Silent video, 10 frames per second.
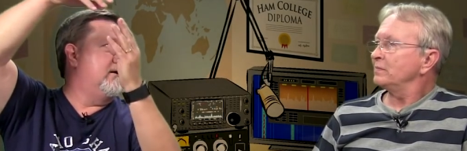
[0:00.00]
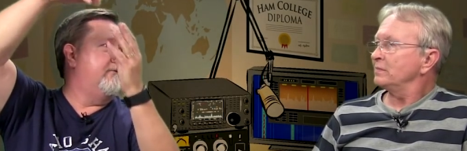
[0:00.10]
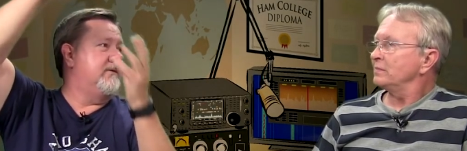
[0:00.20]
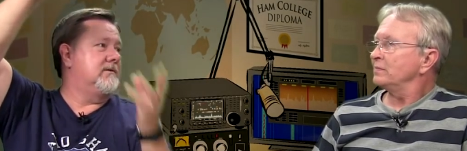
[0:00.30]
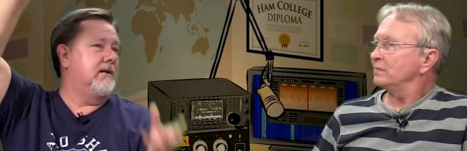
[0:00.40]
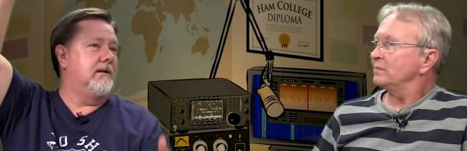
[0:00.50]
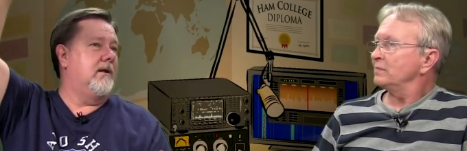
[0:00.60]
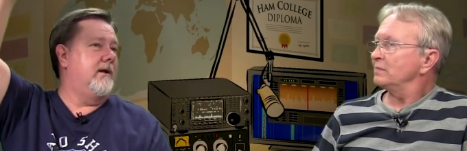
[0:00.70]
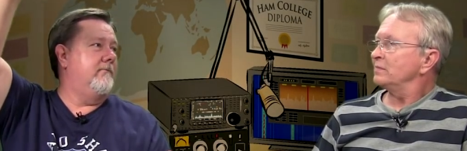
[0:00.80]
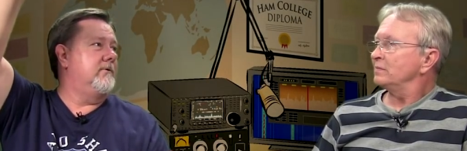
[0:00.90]
Speaker 1: off the
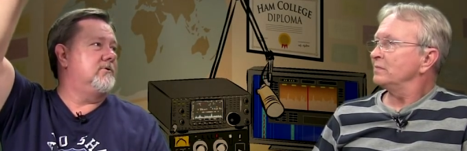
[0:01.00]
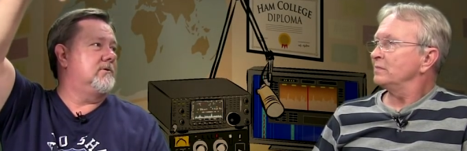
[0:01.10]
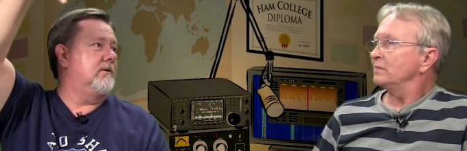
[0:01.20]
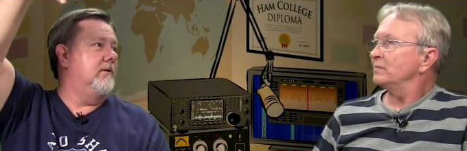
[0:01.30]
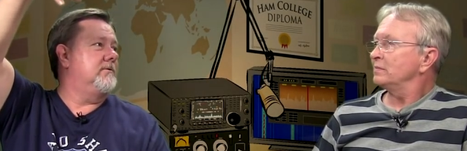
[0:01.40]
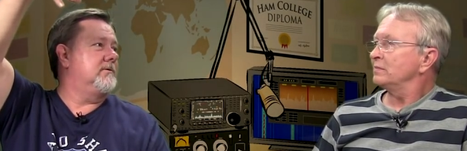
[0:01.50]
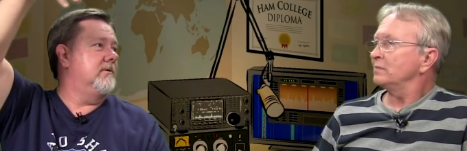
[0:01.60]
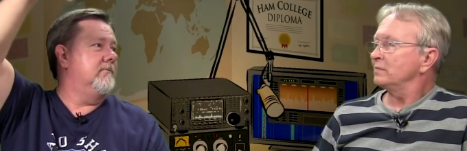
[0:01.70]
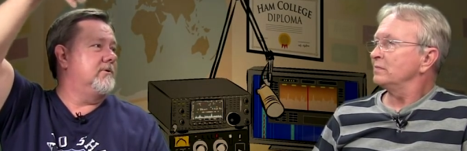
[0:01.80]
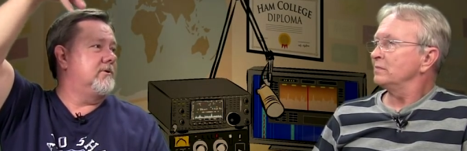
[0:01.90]
satellite, which is
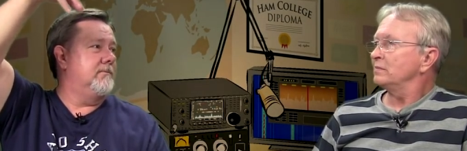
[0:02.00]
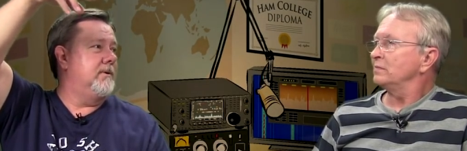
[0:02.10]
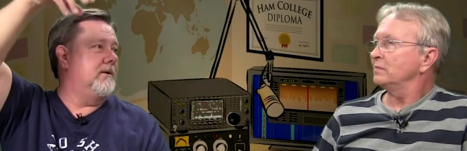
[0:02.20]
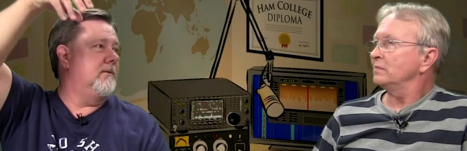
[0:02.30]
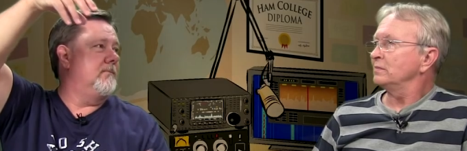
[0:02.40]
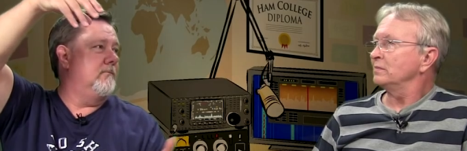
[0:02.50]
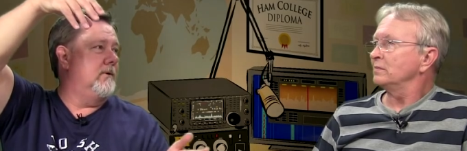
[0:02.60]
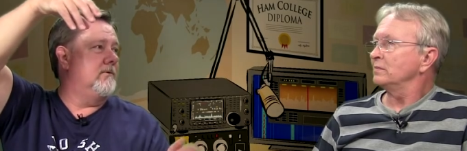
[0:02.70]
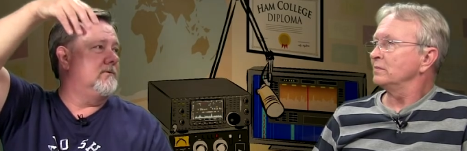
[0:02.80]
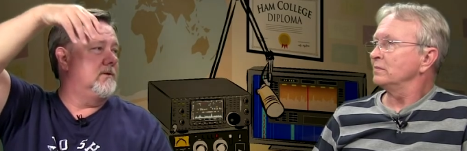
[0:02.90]
closer, which could pick up mm-hmm. the
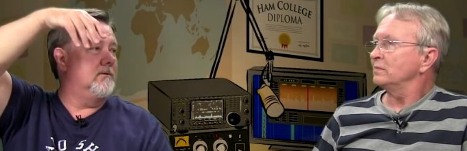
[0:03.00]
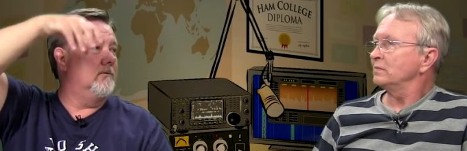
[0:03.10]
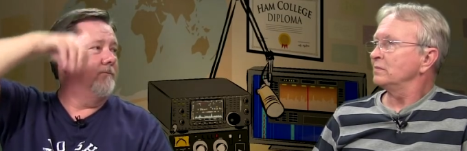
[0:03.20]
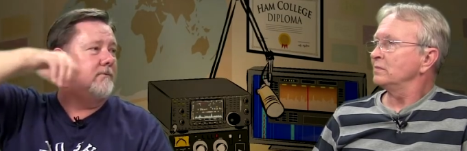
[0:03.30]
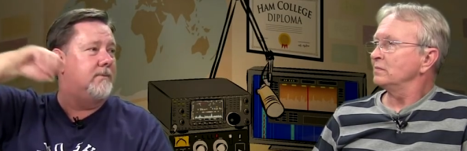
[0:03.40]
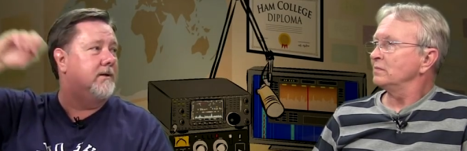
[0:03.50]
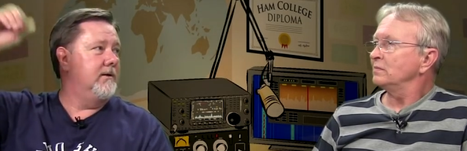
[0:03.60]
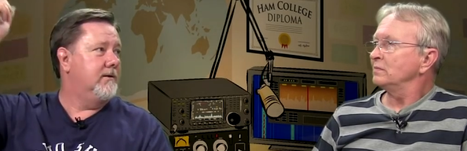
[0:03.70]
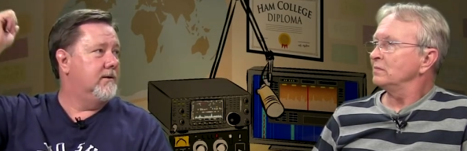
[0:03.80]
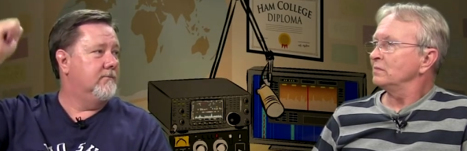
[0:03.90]
weaker signal from it
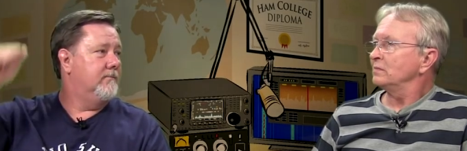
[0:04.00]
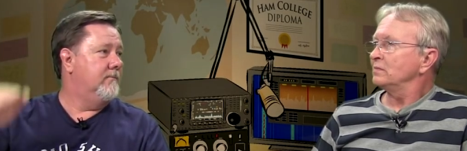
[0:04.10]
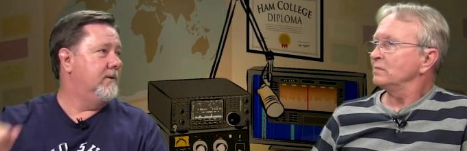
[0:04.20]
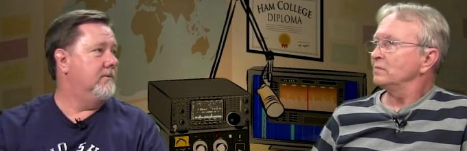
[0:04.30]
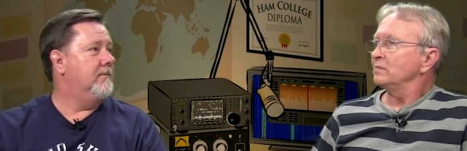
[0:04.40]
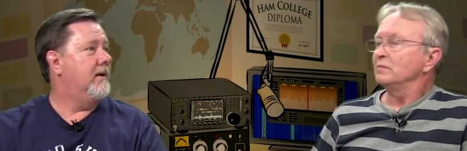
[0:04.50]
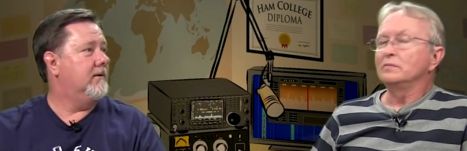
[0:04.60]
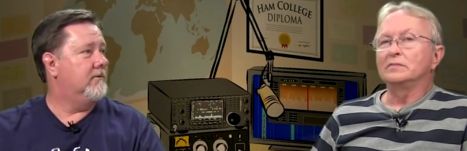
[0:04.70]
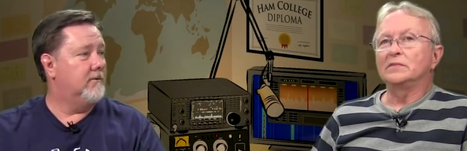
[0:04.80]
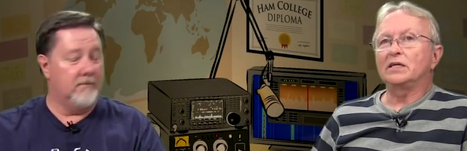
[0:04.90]
and then beam it
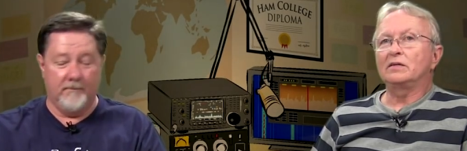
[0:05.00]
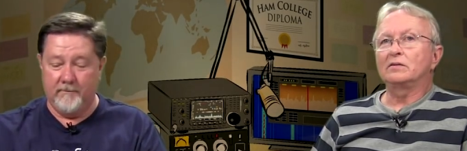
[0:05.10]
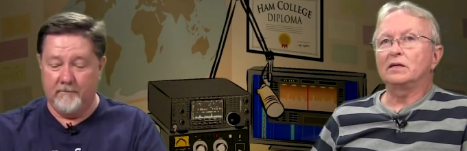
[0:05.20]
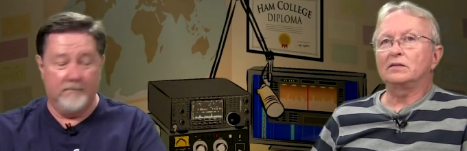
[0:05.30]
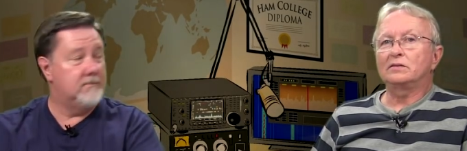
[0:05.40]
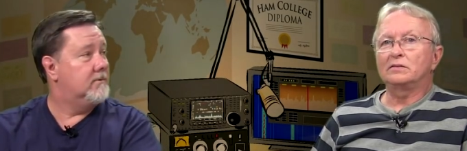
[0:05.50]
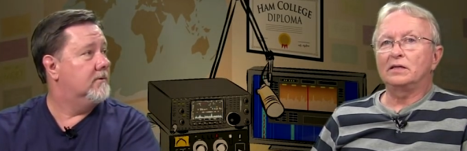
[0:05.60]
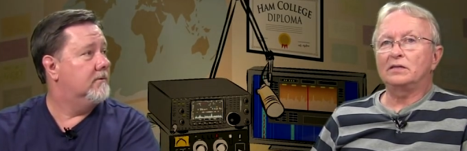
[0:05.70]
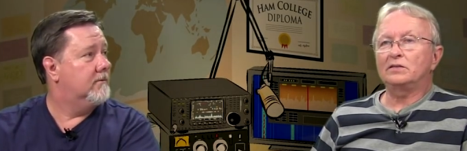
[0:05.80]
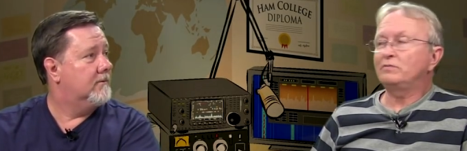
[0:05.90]
back to us. Earth. Yes,
Speaker 2: that's,
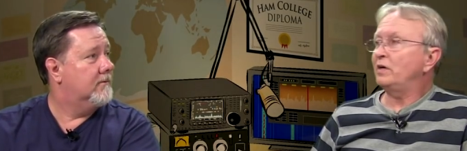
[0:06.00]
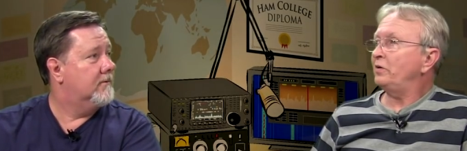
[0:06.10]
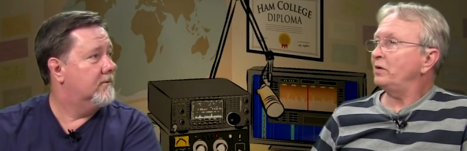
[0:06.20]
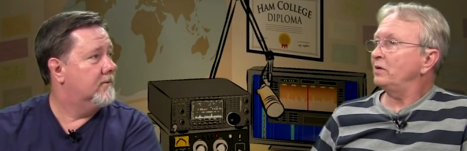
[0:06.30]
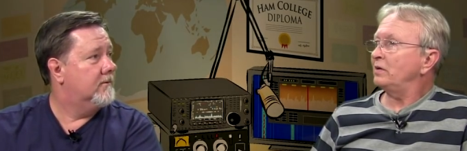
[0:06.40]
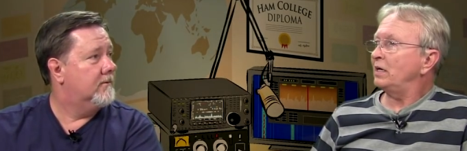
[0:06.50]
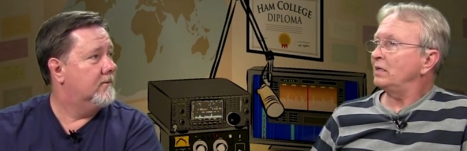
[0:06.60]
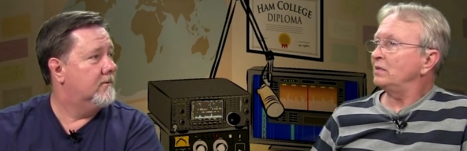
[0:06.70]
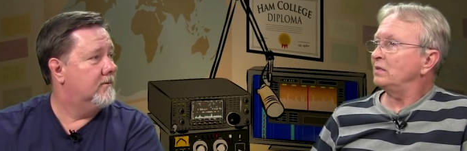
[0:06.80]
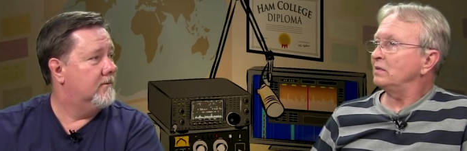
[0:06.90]
that's a very good
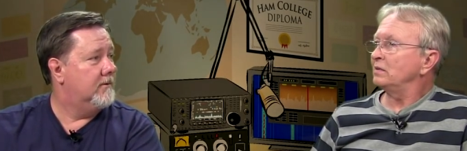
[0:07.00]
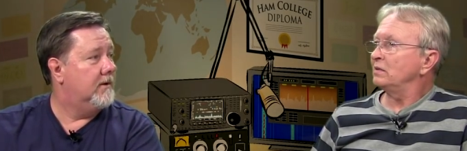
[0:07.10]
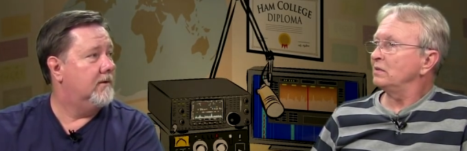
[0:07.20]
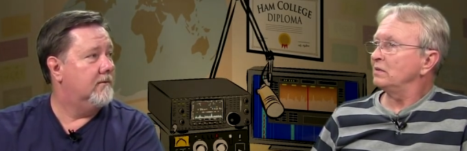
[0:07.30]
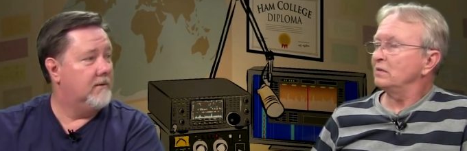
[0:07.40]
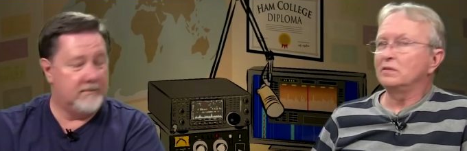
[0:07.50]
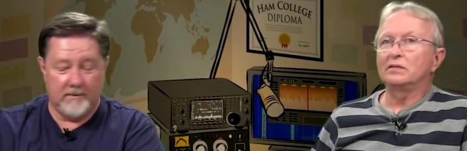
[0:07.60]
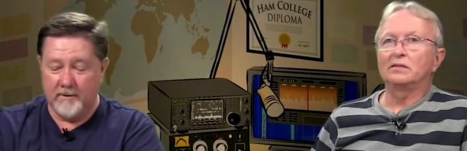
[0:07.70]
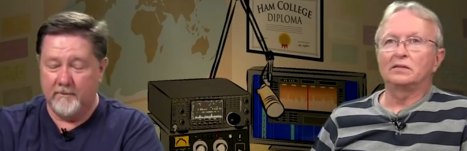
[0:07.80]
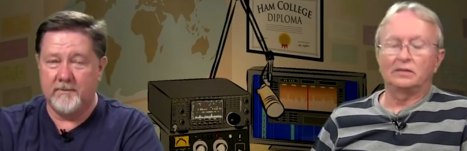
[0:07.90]
idea. Yeah,
Speaker 1: I
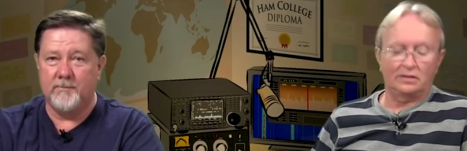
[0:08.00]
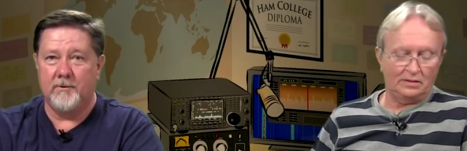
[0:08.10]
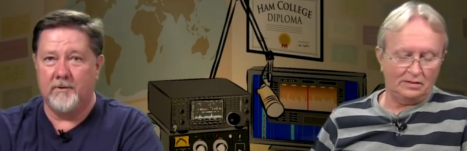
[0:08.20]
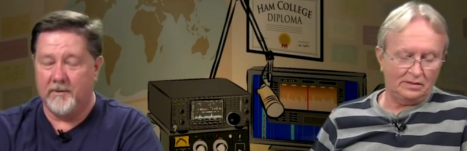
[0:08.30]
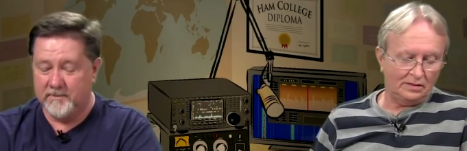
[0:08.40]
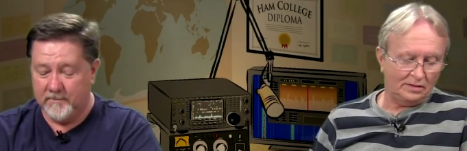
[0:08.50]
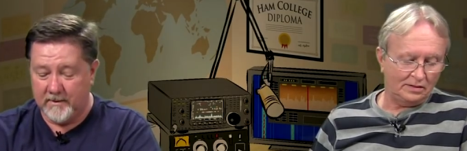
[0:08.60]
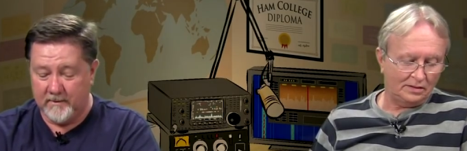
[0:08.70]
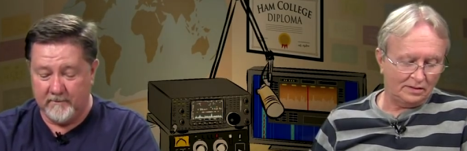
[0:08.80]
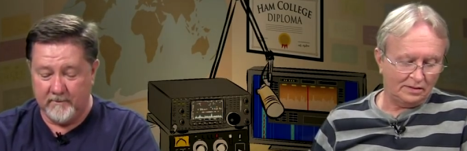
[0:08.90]
thought it was pretty awesome.
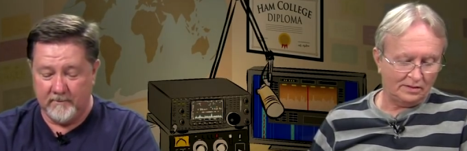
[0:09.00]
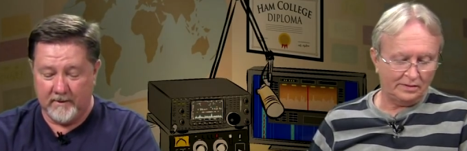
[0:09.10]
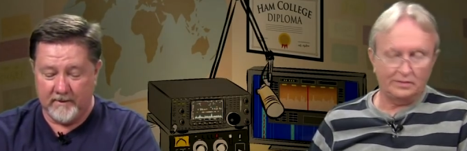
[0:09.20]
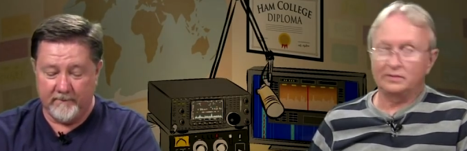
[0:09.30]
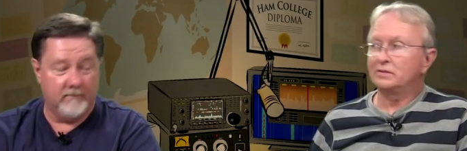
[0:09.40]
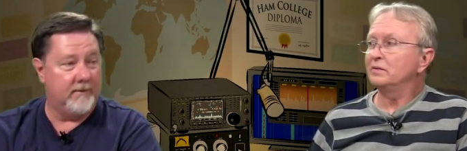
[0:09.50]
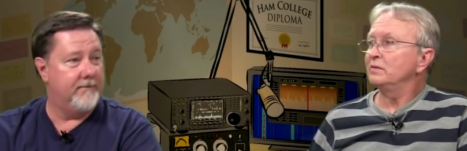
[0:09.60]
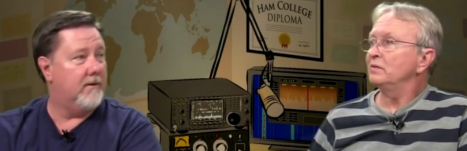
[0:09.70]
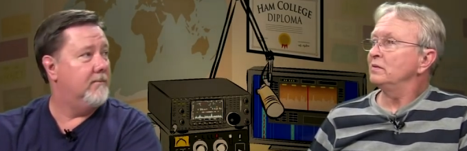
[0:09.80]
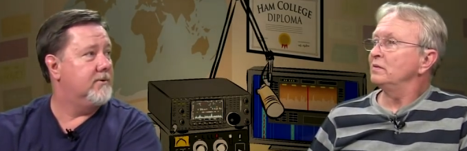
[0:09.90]
I didn't, I never really
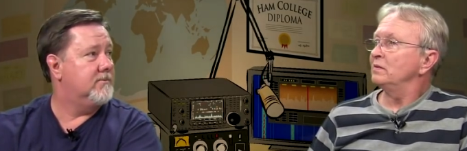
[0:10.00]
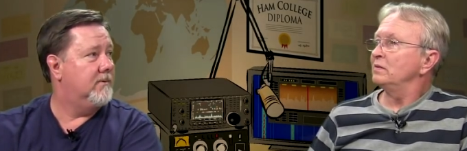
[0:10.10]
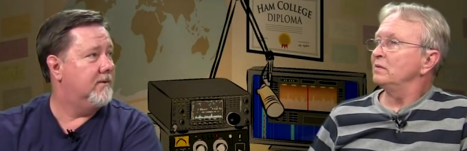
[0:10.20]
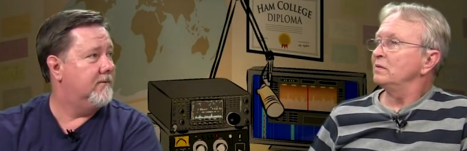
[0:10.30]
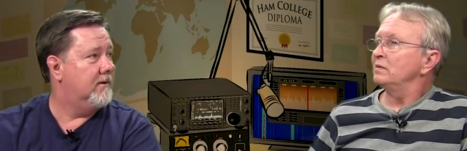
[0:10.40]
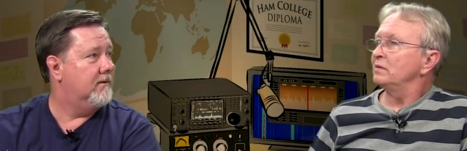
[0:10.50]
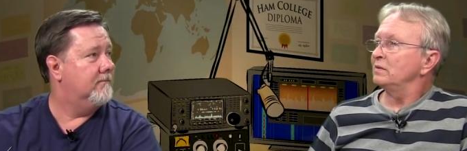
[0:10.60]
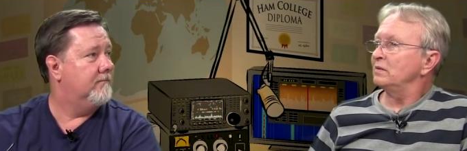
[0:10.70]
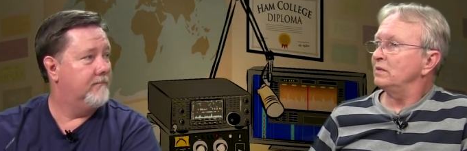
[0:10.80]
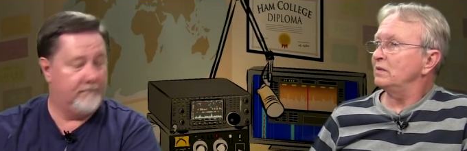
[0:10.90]
thought much about that.
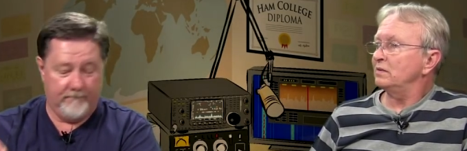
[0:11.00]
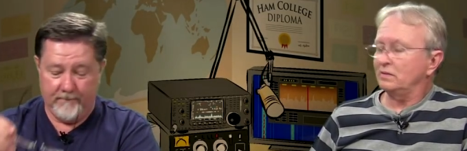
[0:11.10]
Yeah.